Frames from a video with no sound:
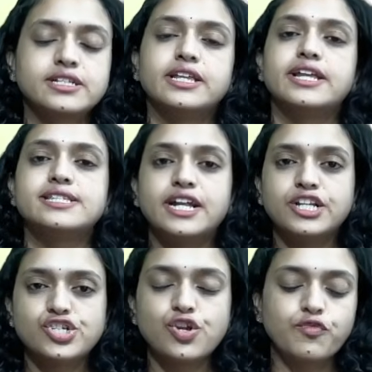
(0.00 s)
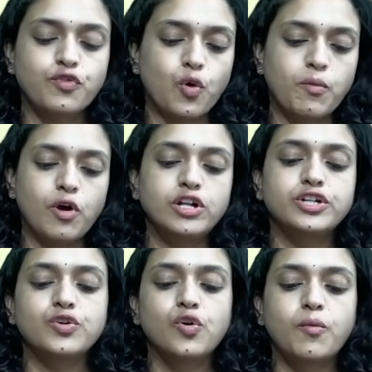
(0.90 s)
there is addition of cobalt.
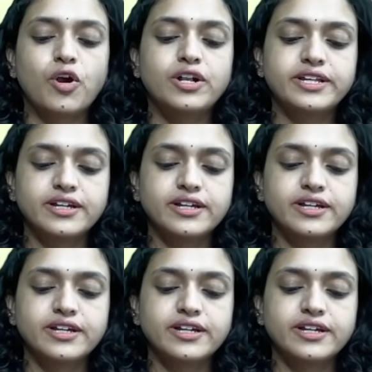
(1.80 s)
Cobalt